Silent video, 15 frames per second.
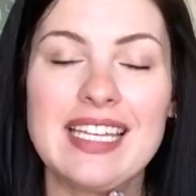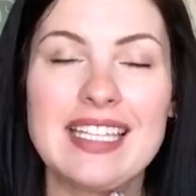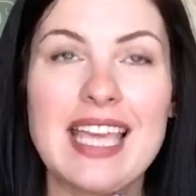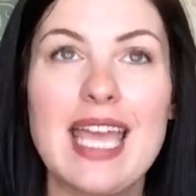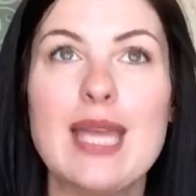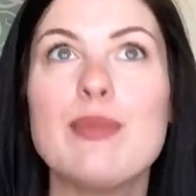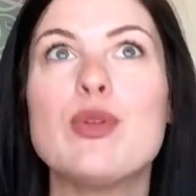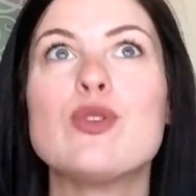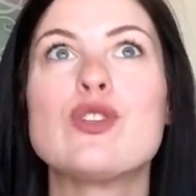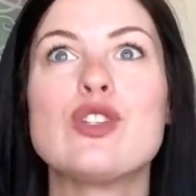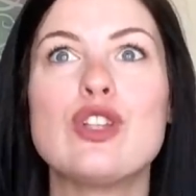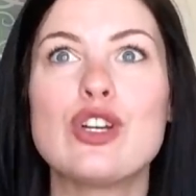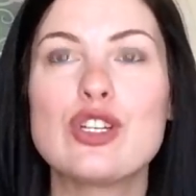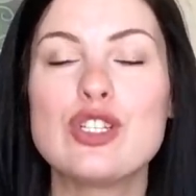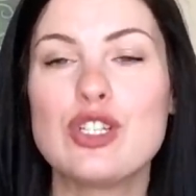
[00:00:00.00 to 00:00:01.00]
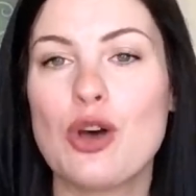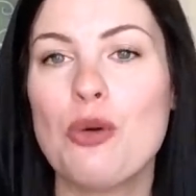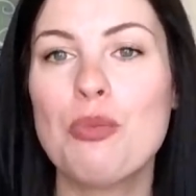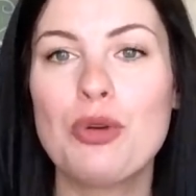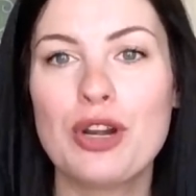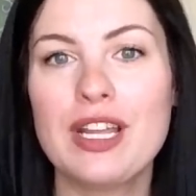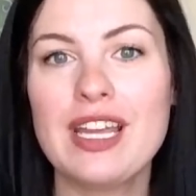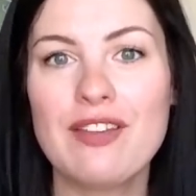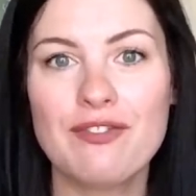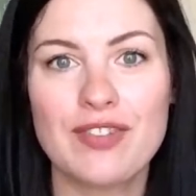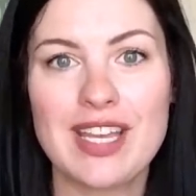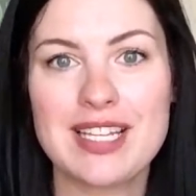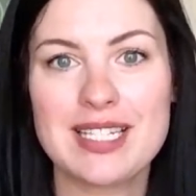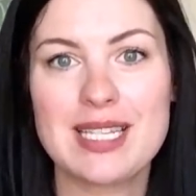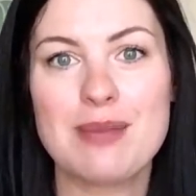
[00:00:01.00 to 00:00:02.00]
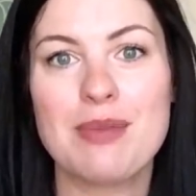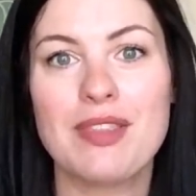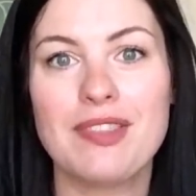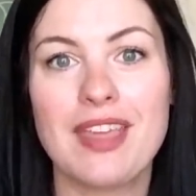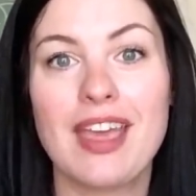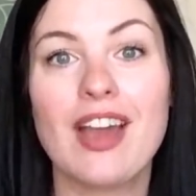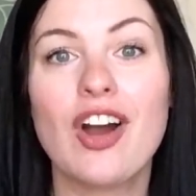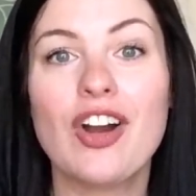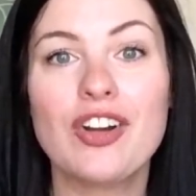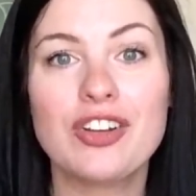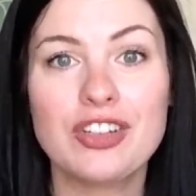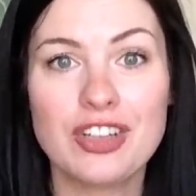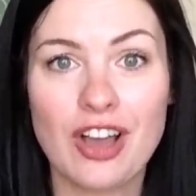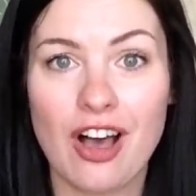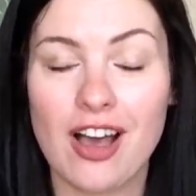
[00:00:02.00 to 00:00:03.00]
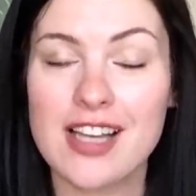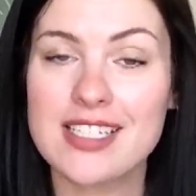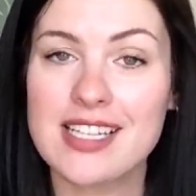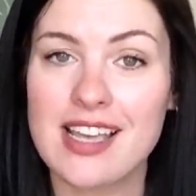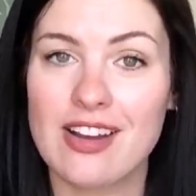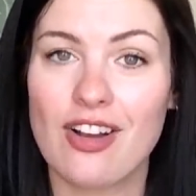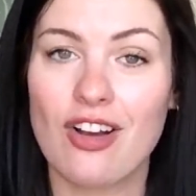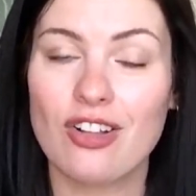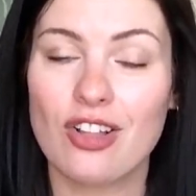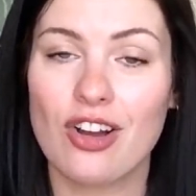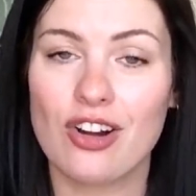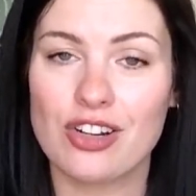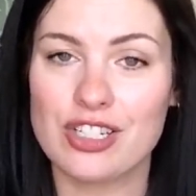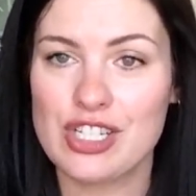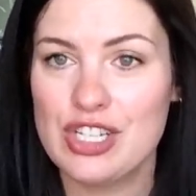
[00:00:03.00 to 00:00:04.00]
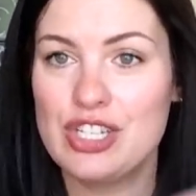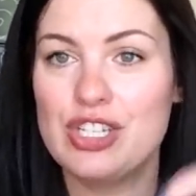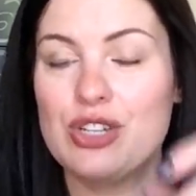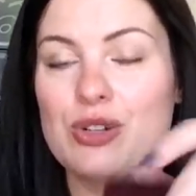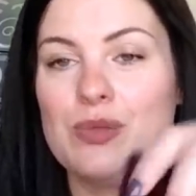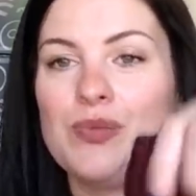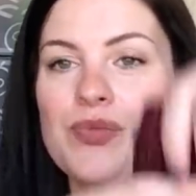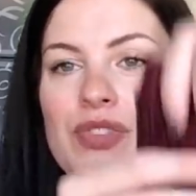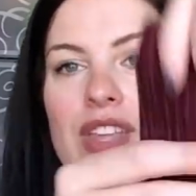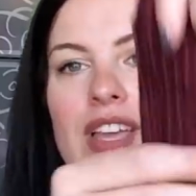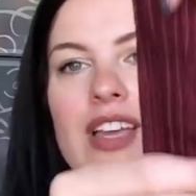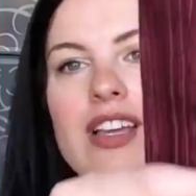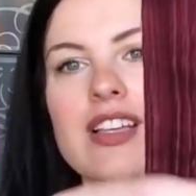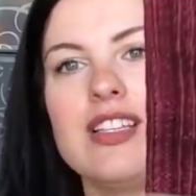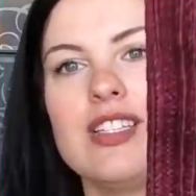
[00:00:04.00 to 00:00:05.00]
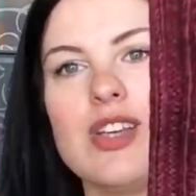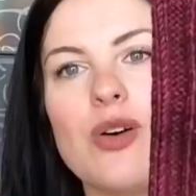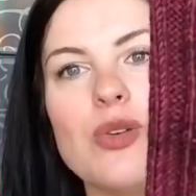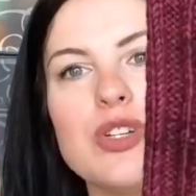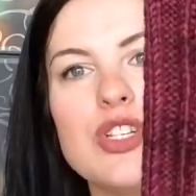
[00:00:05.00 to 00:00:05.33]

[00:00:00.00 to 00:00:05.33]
Cables look so pretty and fancy, but they are not at all hard to do. So